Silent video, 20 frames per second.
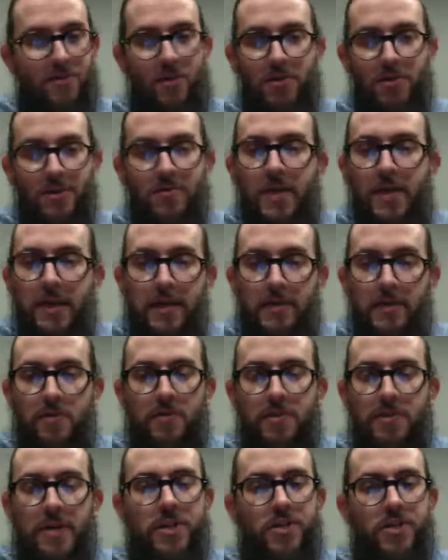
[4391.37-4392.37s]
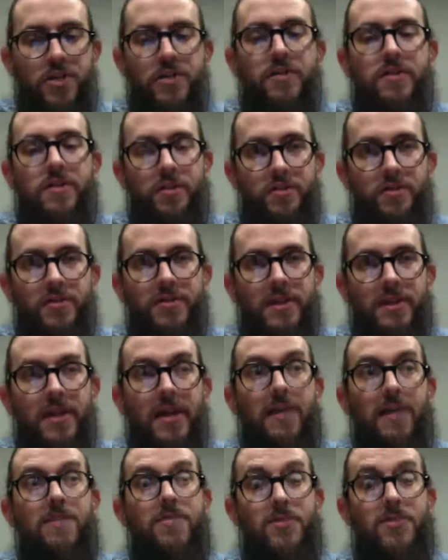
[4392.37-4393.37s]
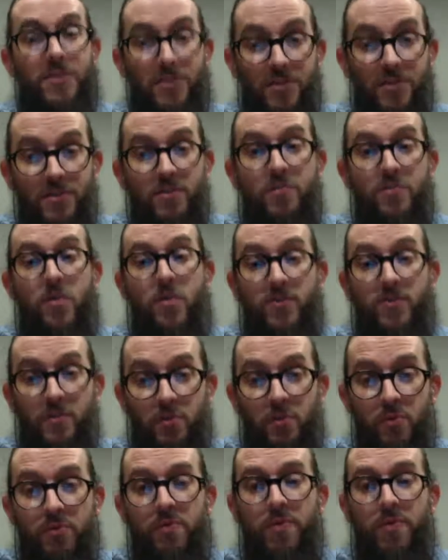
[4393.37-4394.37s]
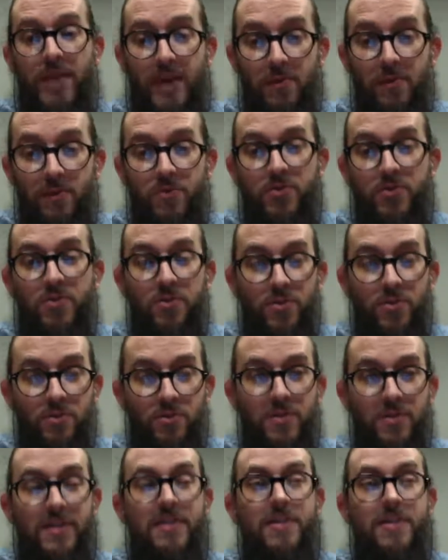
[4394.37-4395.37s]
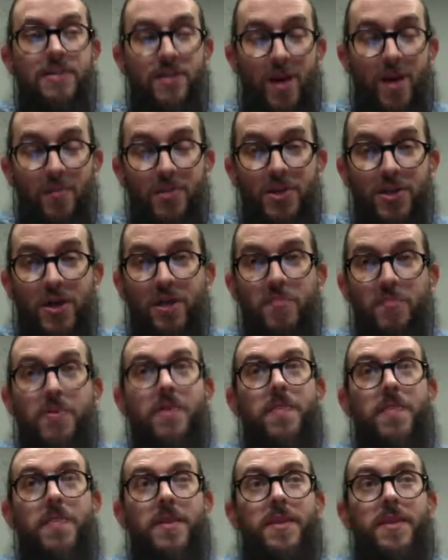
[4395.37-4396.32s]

You're not dividing their attention. You know, it's like, this is the most important thing I want you to do, and it's up top,